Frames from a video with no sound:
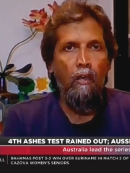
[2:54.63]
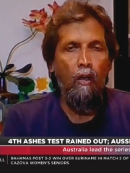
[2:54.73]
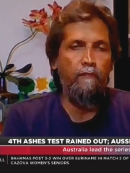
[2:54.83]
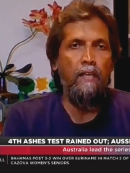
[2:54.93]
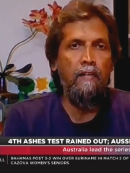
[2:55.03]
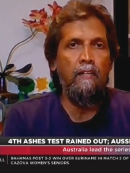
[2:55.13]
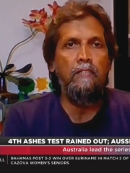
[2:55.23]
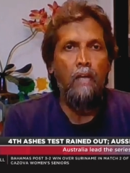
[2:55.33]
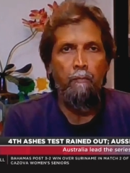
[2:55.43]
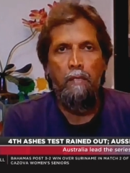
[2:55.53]
of England
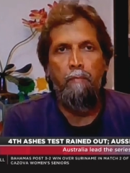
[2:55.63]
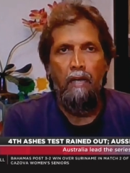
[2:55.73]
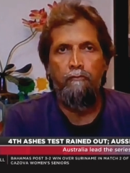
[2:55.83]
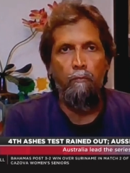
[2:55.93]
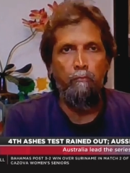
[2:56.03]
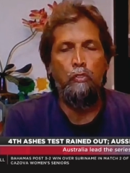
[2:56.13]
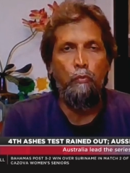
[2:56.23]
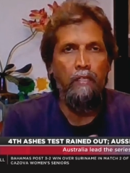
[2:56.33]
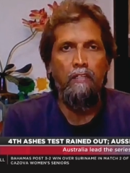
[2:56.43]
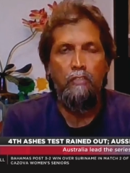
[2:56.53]
coming back from
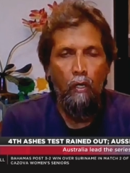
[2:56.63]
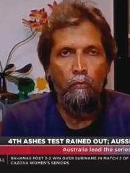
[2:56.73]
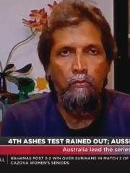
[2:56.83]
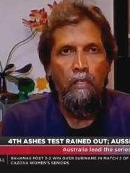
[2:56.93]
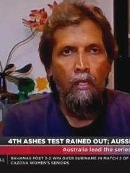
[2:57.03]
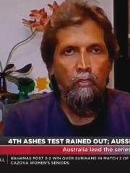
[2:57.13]
2 0 down